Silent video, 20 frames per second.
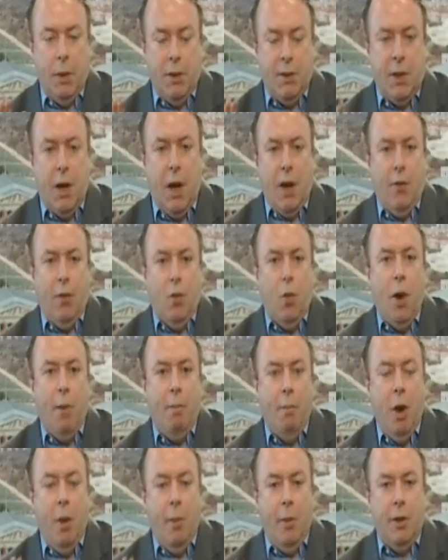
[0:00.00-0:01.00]
aside for
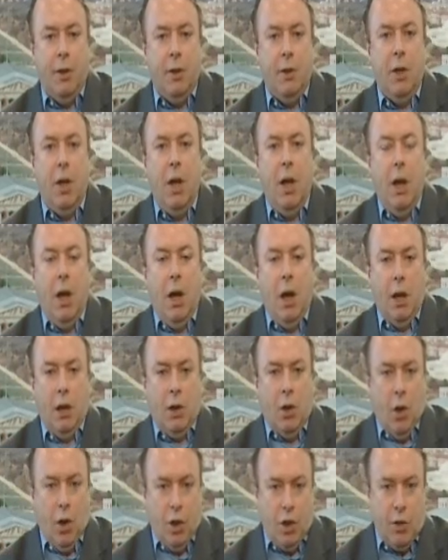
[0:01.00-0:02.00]
one moment and
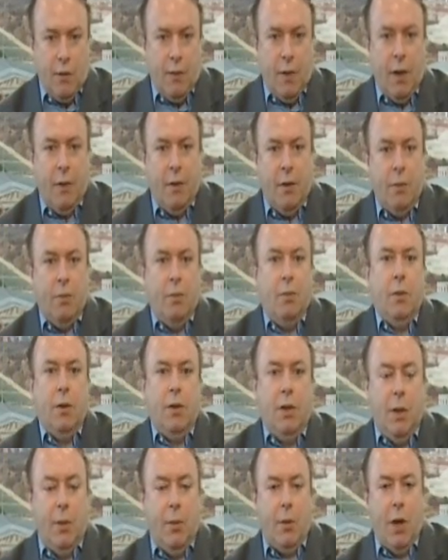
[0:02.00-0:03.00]
acknowledge the fact that
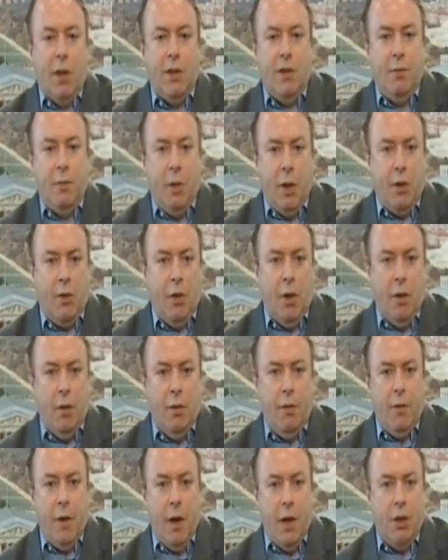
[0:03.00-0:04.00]
the Democrats have picked
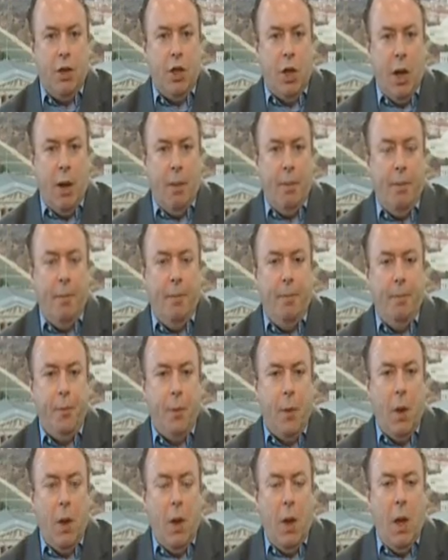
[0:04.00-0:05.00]
rather a fine chap.
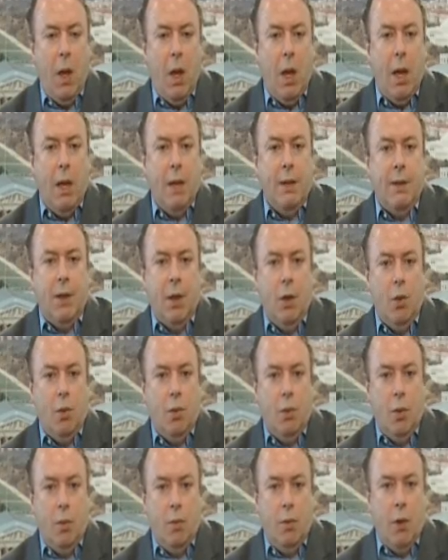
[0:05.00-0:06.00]

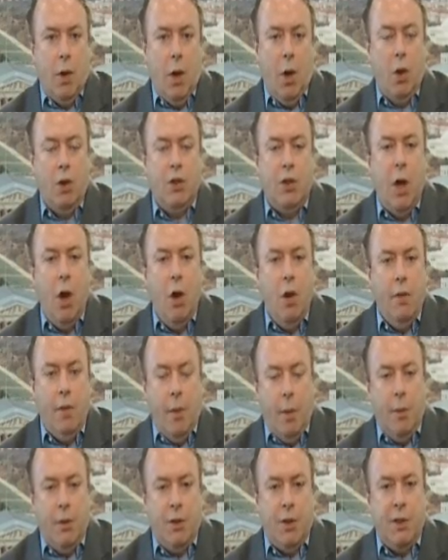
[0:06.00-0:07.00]
So the whole tone
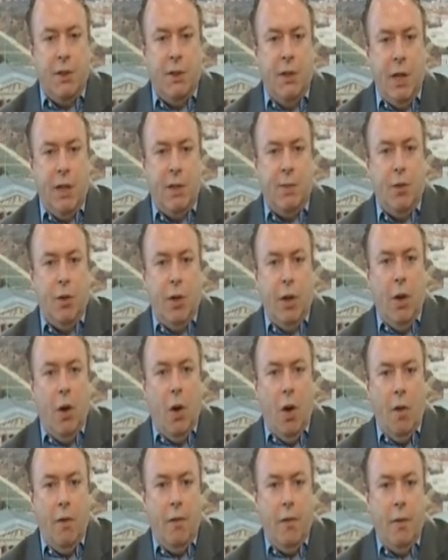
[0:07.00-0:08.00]
of it was just desperately
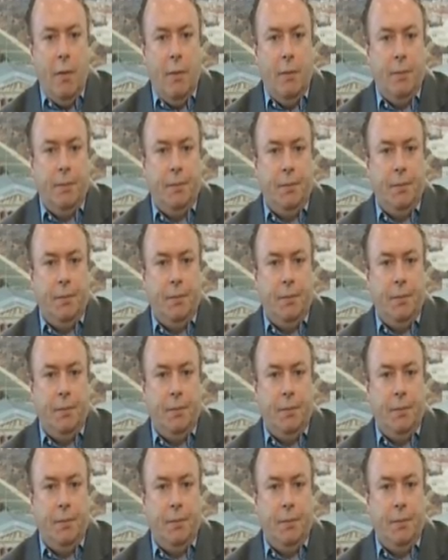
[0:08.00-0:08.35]
off.